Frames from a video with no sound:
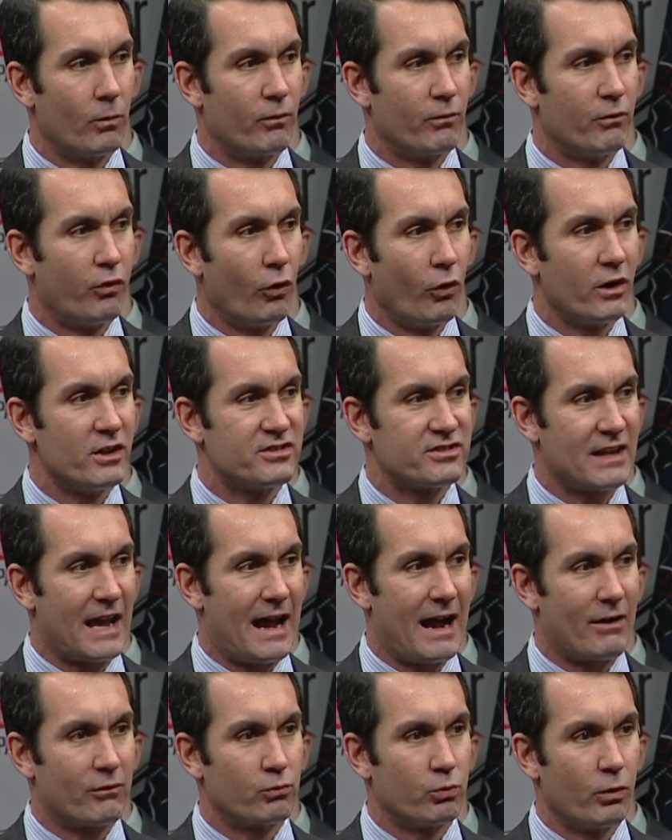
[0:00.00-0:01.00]
fully
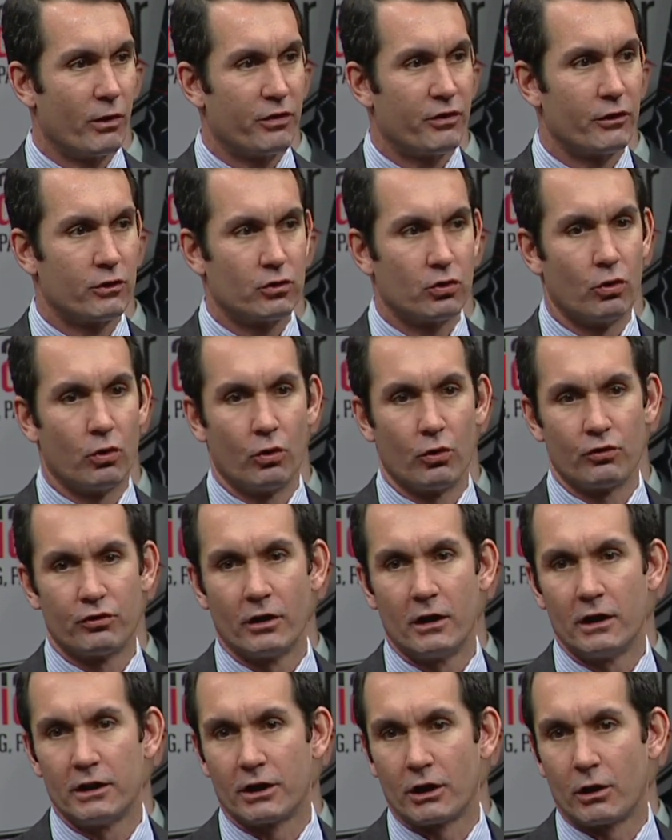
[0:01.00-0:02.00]
staffed with the tools
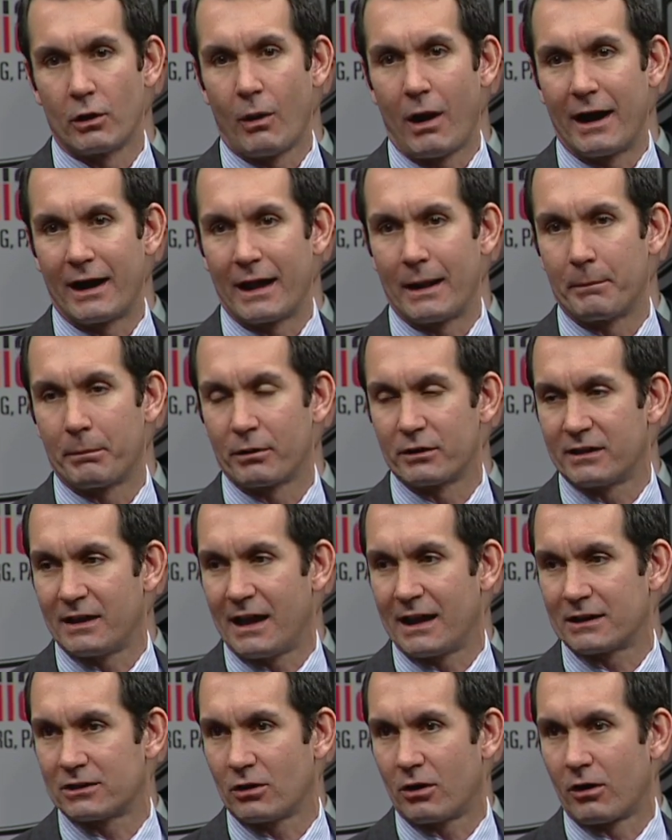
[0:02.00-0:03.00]
to go out and
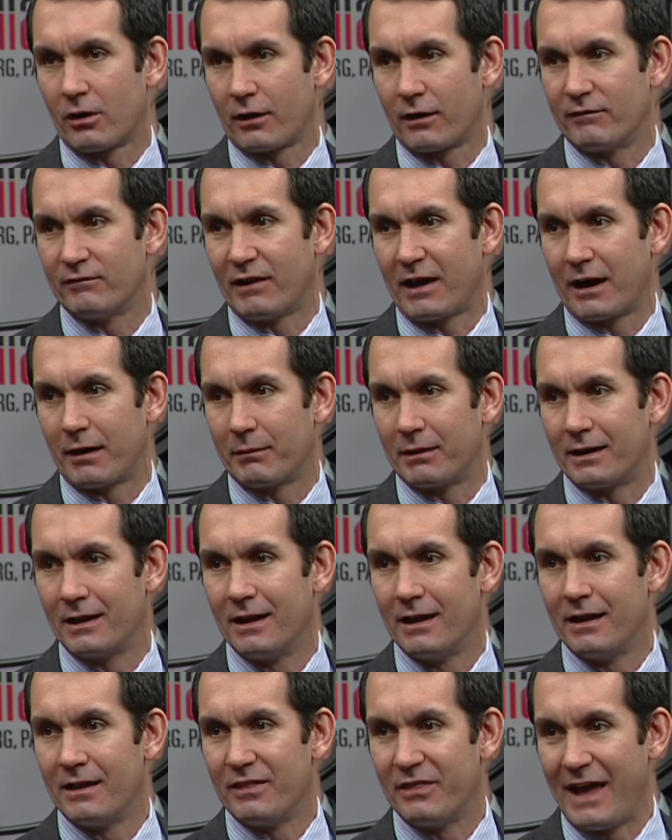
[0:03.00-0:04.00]
protect our environment.
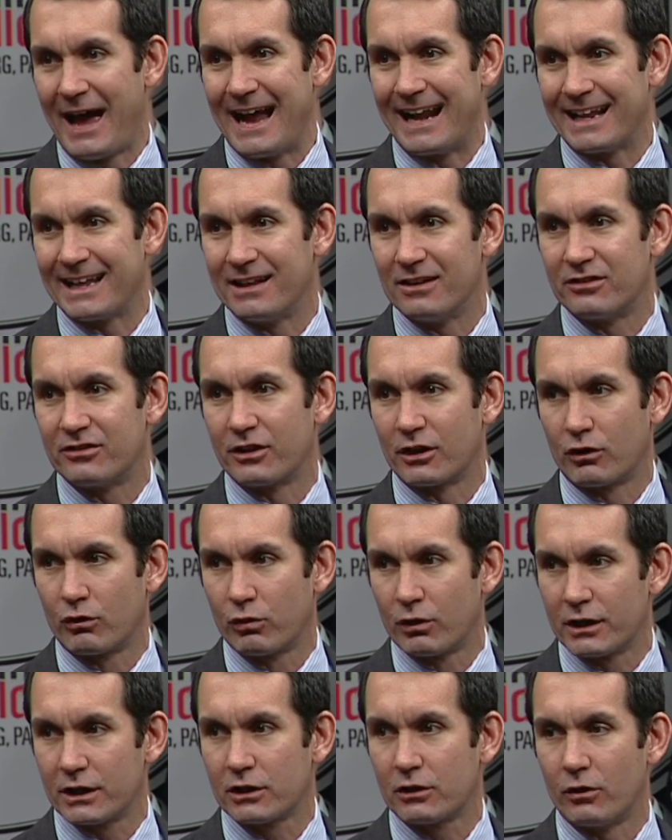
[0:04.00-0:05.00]
That is the
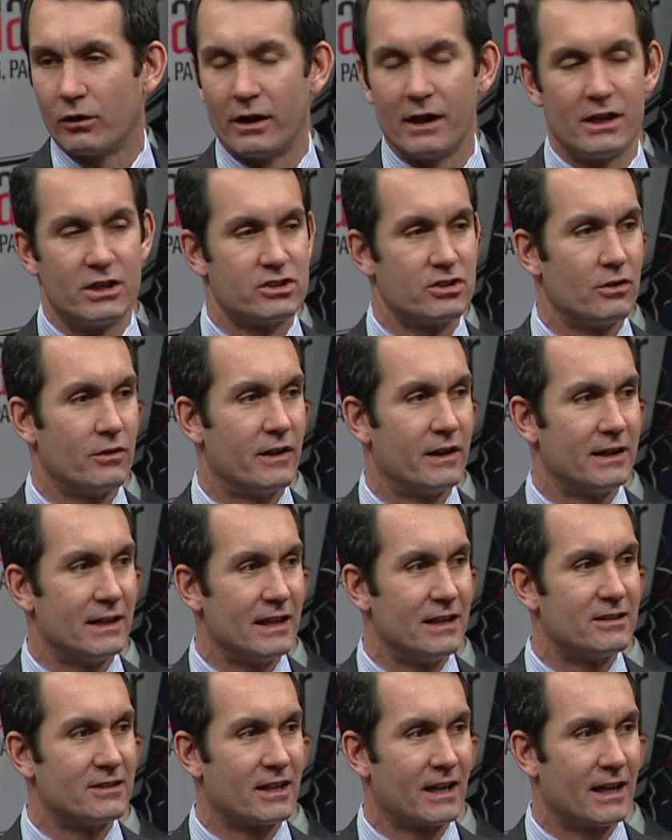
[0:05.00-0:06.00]
critical issue that
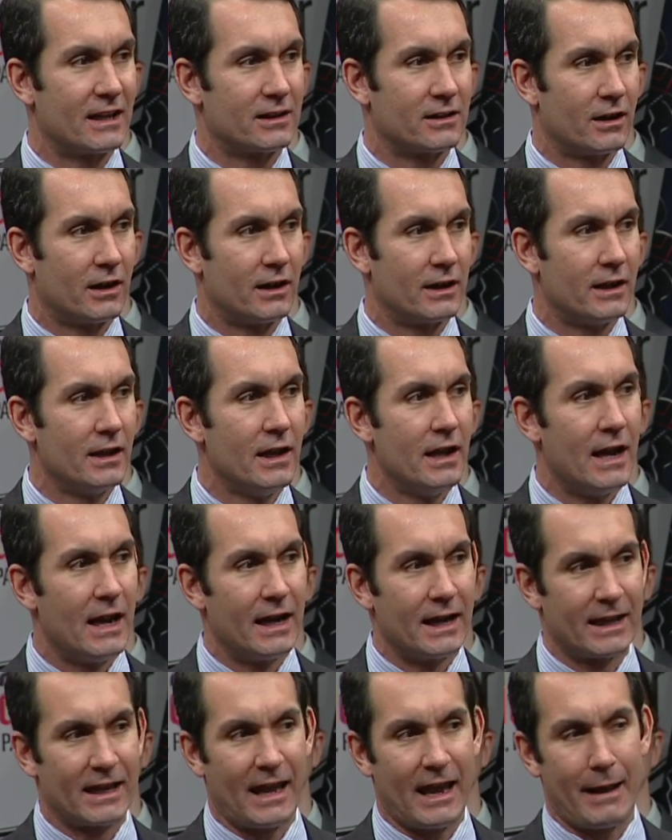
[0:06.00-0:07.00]
needs to get done,
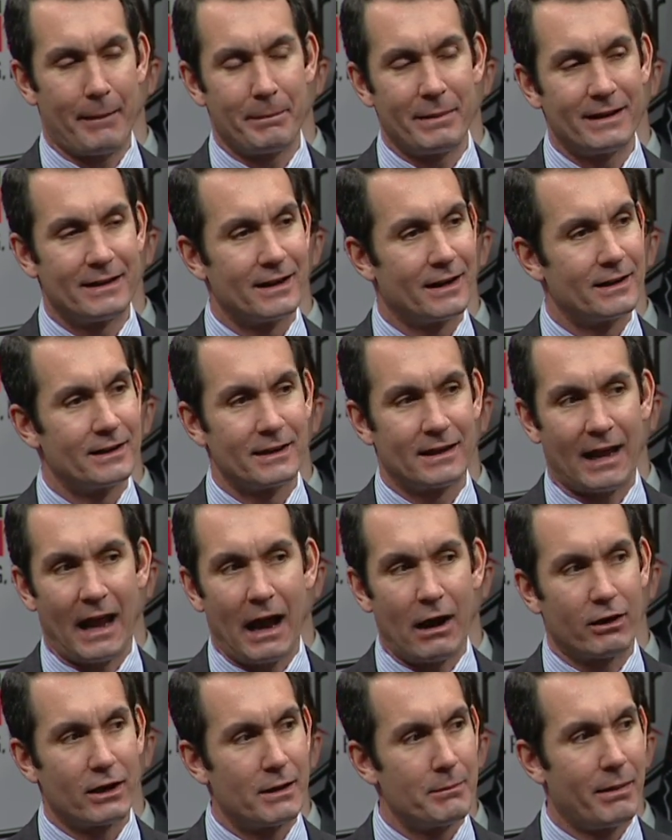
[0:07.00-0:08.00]
and it can't be done
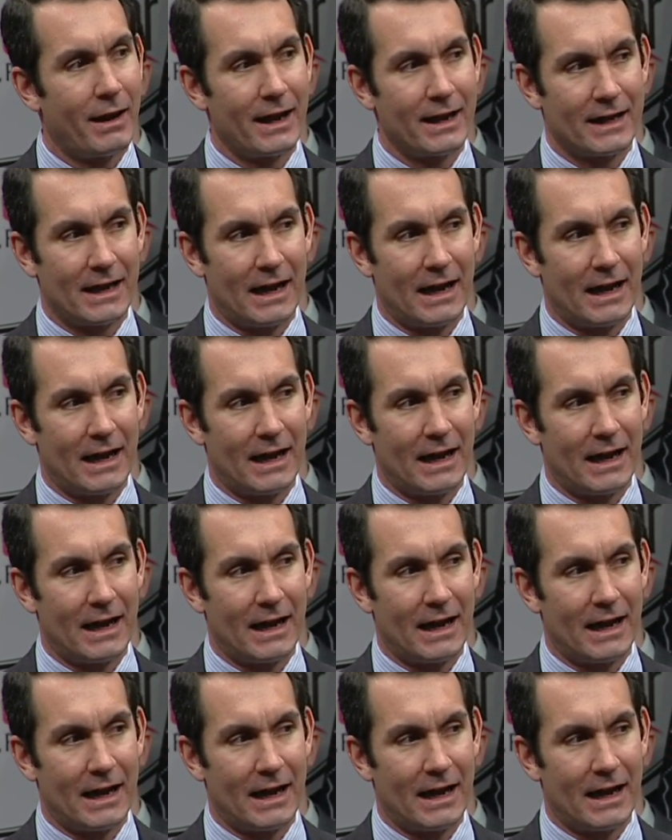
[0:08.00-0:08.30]
county by